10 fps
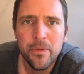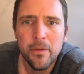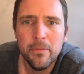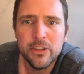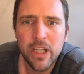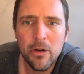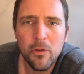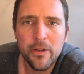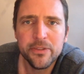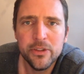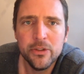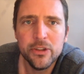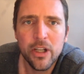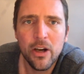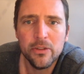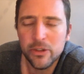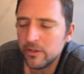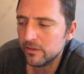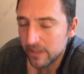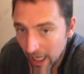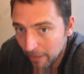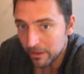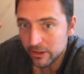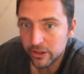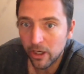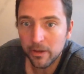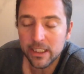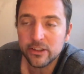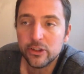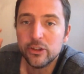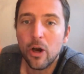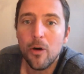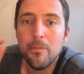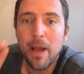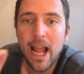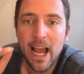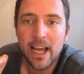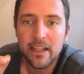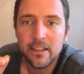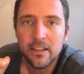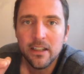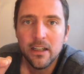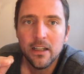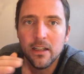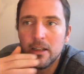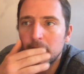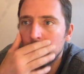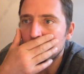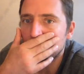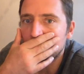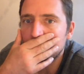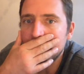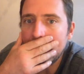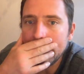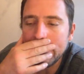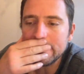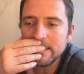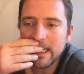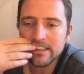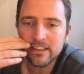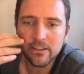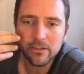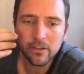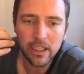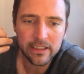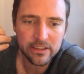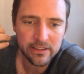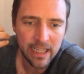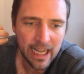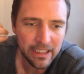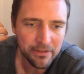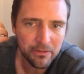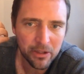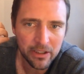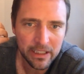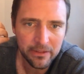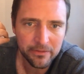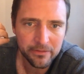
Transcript: Michelle Wolf's new show, new comedy show is so bad that it's it's it's not even really